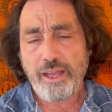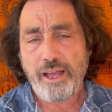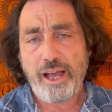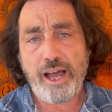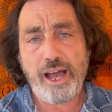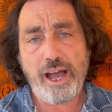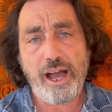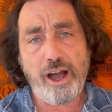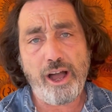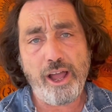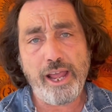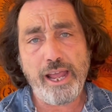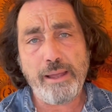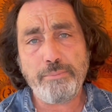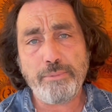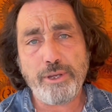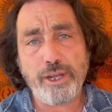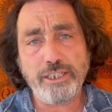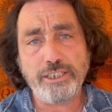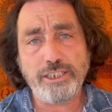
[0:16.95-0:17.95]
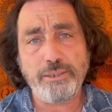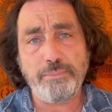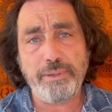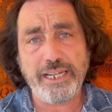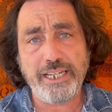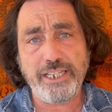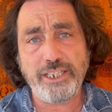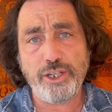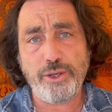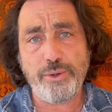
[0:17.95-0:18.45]
I am going to
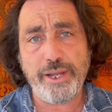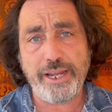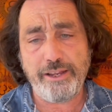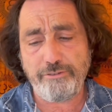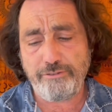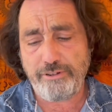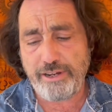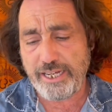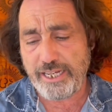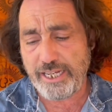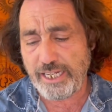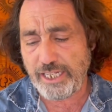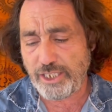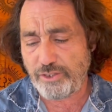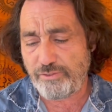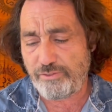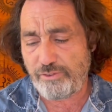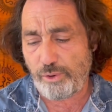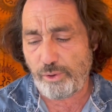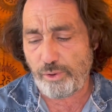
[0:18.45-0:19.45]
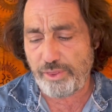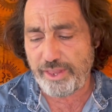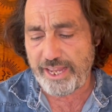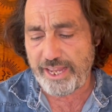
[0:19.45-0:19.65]
be doing readings for